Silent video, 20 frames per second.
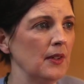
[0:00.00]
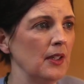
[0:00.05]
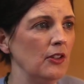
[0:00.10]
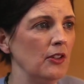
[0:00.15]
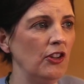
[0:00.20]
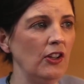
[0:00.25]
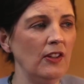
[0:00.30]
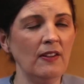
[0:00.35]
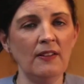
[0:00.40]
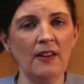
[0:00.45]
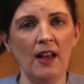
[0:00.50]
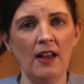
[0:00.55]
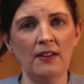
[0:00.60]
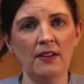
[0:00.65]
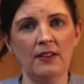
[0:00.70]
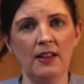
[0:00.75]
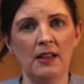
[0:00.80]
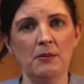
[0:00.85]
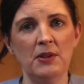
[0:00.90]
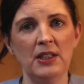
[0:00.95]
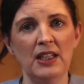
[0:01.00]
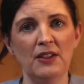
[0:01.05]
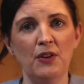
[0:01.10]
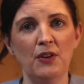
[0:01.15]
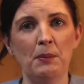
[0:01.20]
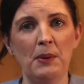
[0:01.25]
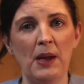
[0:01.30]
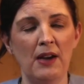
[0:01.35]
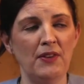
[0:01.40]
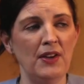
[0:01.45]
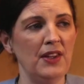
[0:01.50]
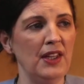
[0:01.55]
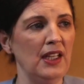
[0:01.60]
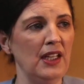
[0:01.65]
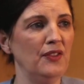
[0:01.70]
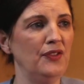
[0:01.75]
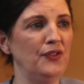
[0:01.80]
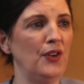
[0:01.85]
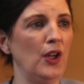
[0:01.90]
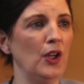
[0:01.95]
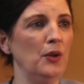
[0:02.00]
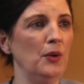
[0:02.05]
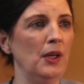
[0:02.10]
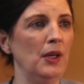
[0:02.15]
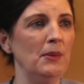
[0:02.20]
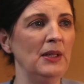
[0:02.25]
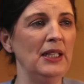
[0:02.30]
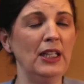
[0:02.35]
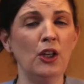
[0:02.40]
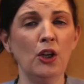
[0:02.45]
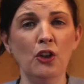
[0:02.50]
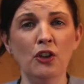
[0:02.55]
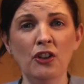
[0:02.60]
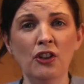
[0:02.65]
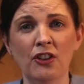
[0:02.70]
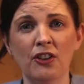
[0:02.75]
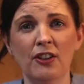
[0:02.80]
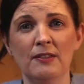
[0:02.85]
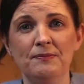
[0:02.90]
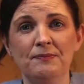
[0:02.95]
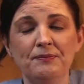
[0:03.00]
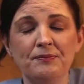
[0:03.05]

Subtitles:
Jesus asked him to give up everything and follow him, and he couldn't.